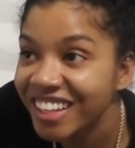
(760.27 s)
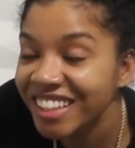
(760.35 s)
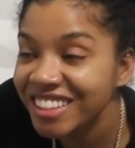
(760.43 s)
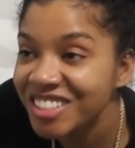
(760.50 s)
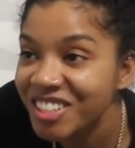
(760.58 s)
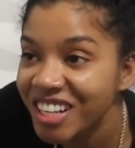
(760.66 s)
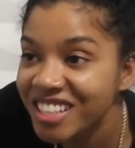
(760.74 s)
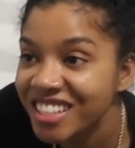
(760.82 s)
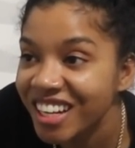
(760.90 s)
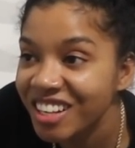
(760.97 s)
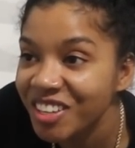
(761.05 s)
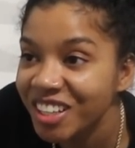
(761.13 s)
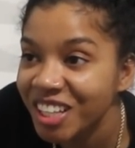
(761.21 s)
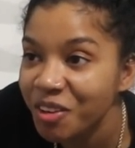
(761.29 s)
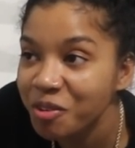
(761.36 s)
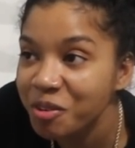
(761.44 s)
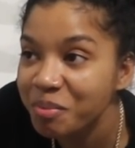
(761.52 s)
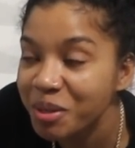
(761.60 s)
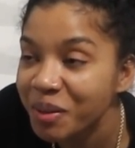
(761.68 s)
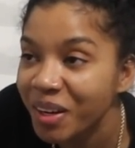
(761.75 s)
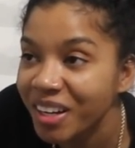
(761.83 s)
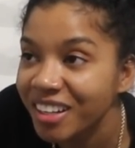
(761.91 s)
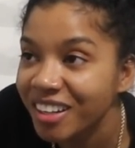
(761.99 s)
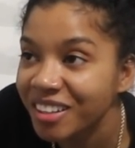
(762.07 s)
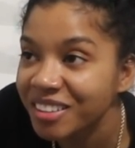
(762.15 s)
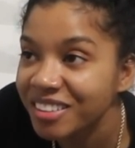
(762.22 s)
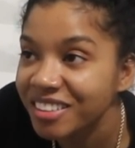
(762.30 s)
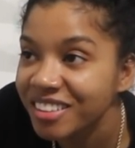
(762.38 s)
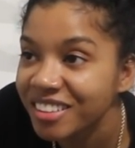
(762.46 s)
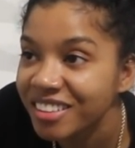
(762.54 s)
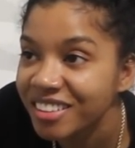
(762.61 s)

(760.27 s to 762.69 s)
Like the Jetson, that's what I thought we would be right now.